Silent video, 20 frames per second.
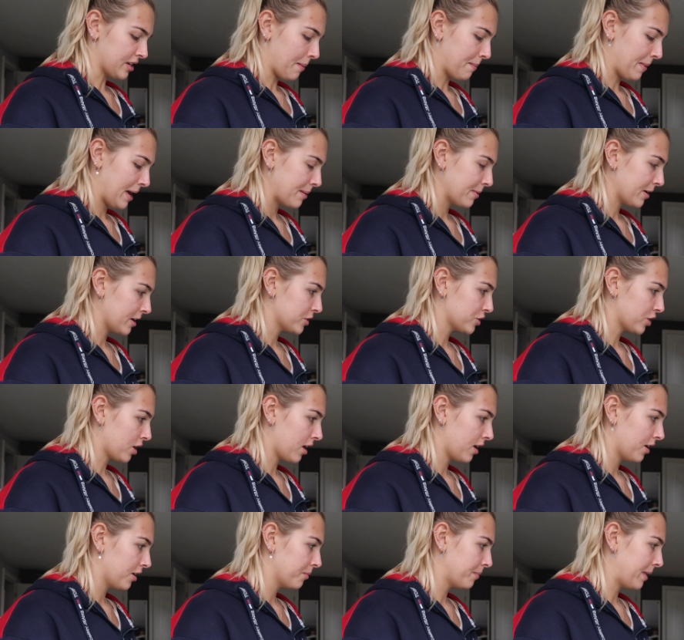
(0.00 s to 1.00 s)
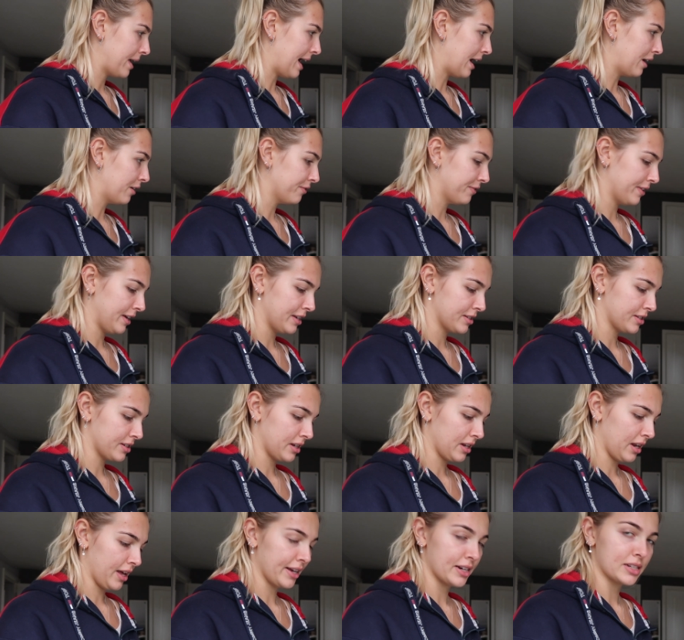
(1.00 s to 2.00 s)
Like maybe I try on my outfits
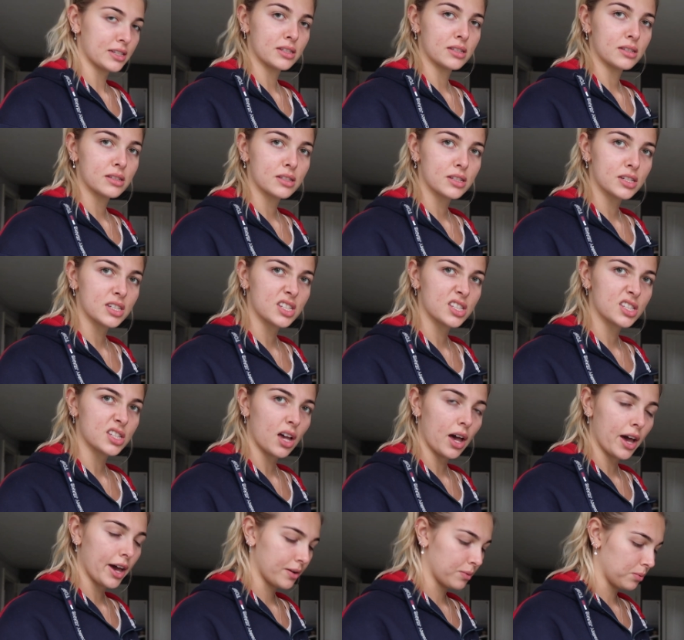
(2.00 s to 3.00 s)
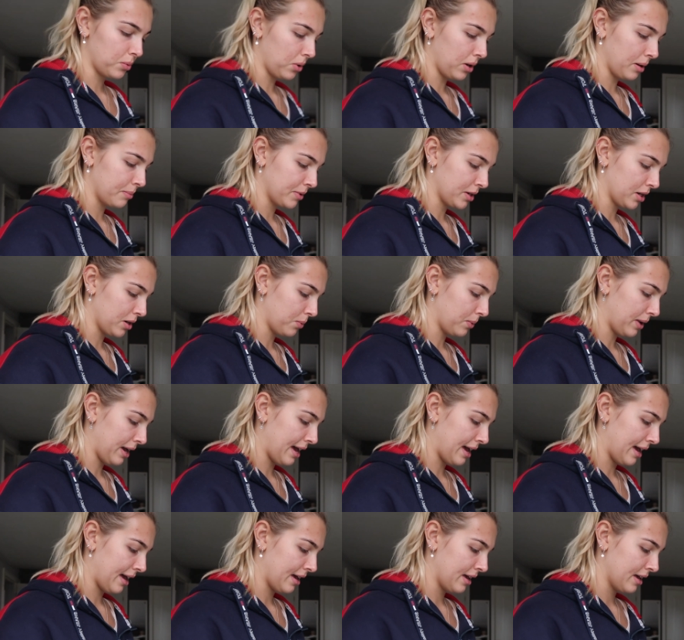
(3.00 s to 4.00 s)
and like decide what I'm gonna
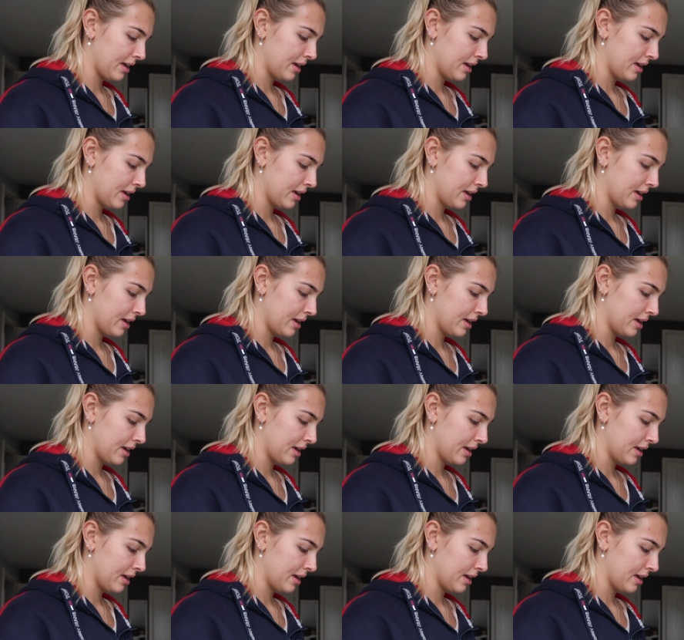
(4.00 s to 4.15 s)
wear